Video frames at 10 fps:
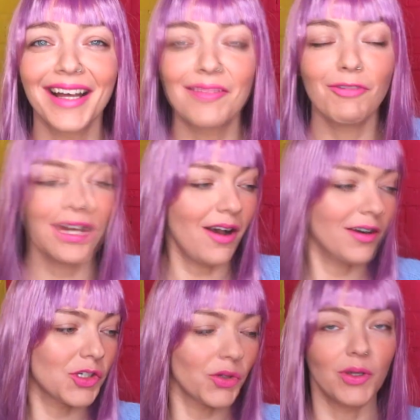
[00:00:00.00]
It's really
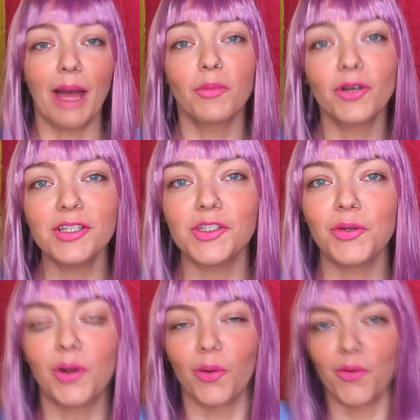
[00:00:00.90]
hard to show you. I'm going to
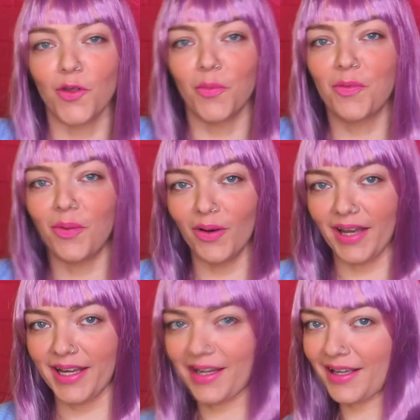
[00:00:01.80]
do close-ups, but
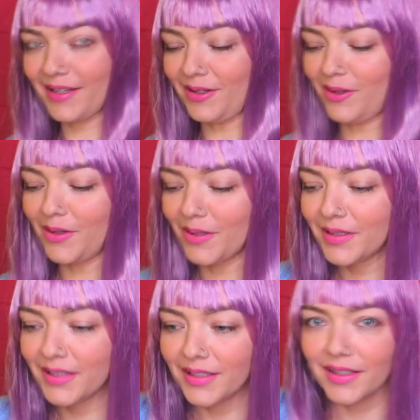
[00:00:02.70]
like, oh,
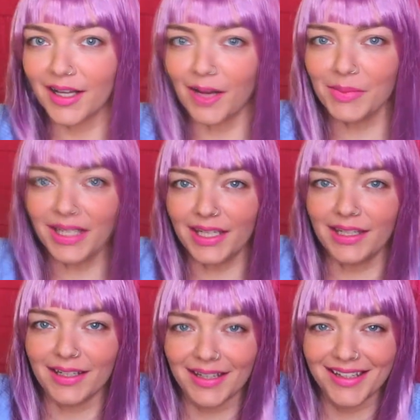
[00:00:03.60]
I
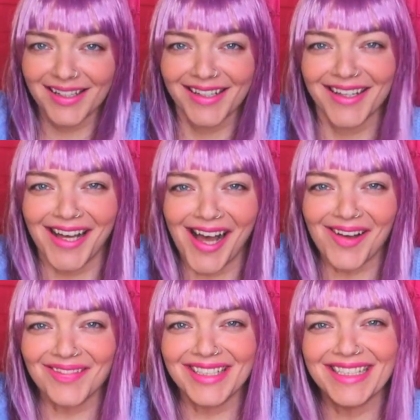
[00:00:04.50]
mean,
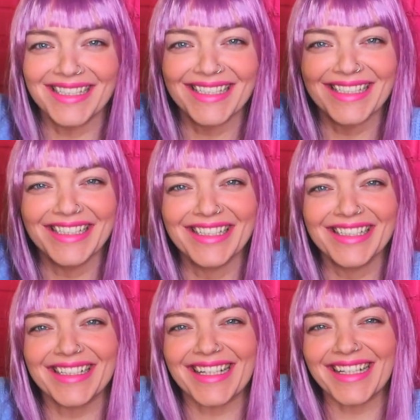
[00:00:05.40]

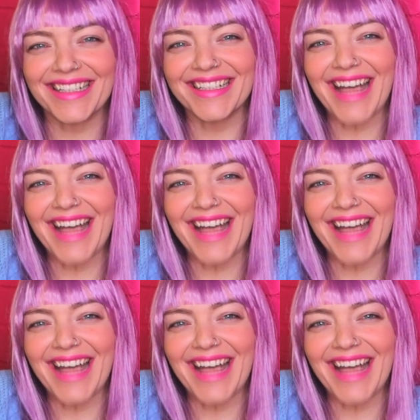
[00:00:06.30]
look.